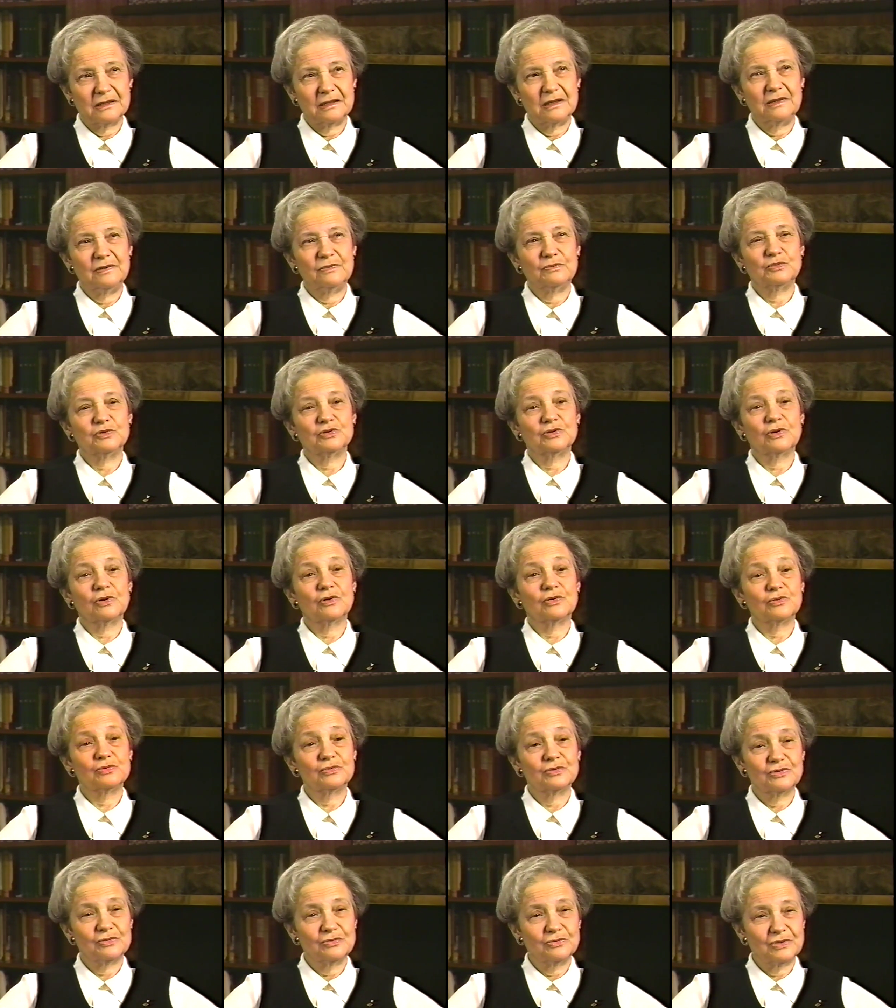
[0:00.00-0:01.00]
he would go
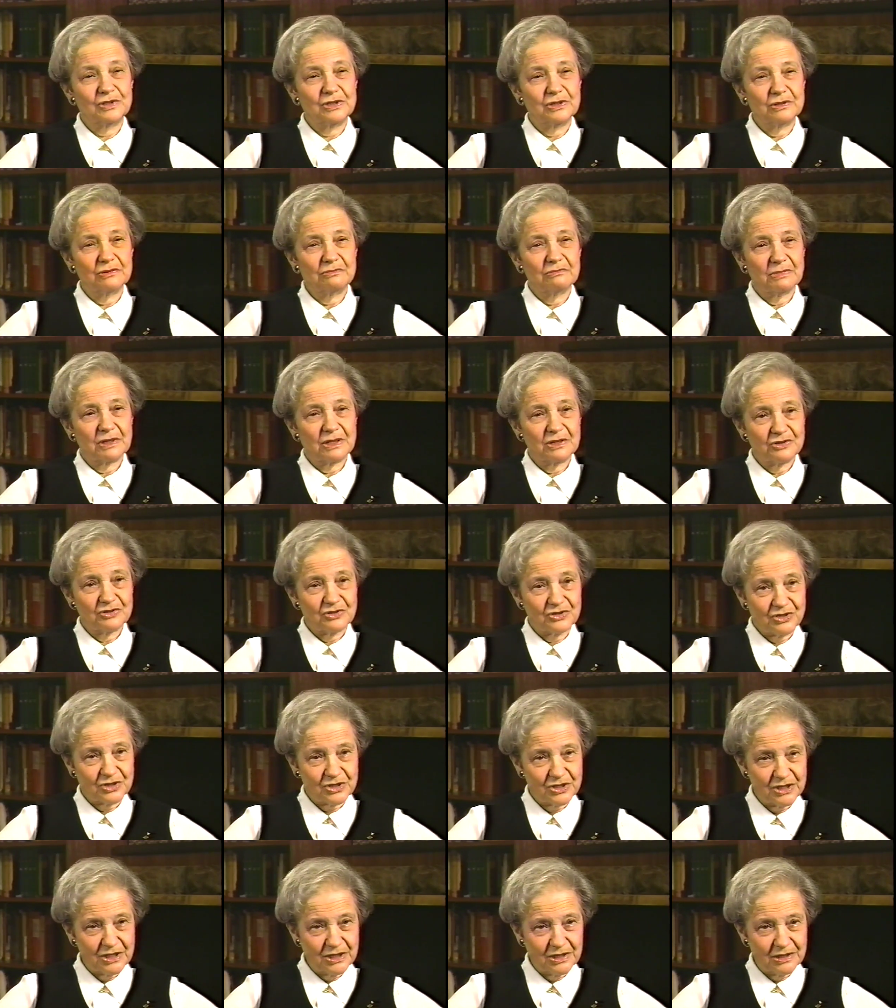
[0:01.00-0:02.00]
to the
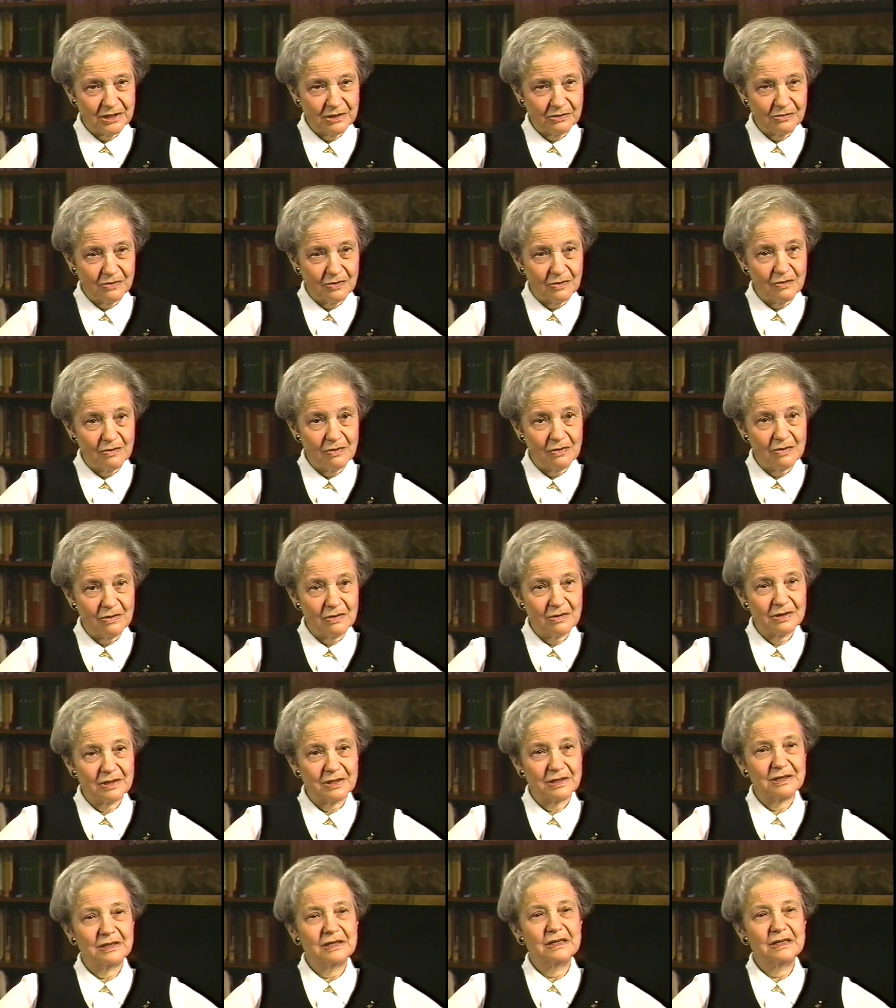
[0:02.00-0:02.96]
synagogue,